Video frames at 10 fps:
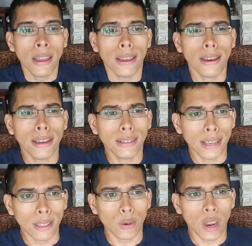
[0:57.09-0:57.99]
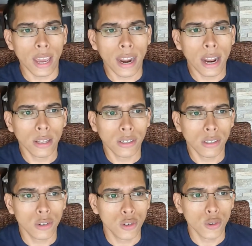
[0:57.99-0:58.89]
in 10th grade, and I
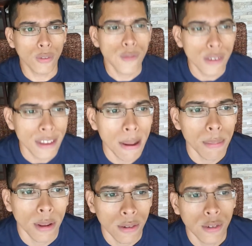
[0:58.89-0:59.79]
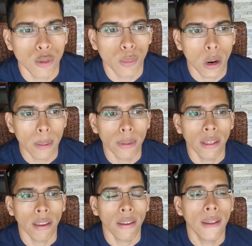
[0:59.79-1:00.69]
listened to, the first album I listened to was
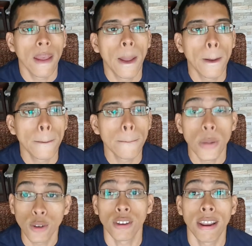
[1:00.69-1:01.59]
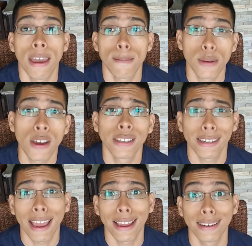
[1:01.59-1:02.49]
probably Machine Head, because
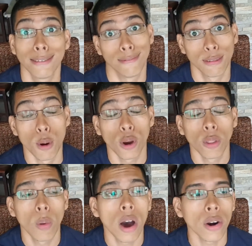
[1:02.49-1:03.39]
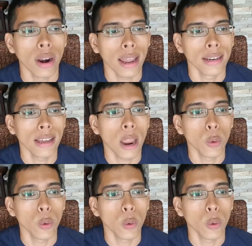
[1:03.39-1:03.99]
it had Smoke on the Water, and I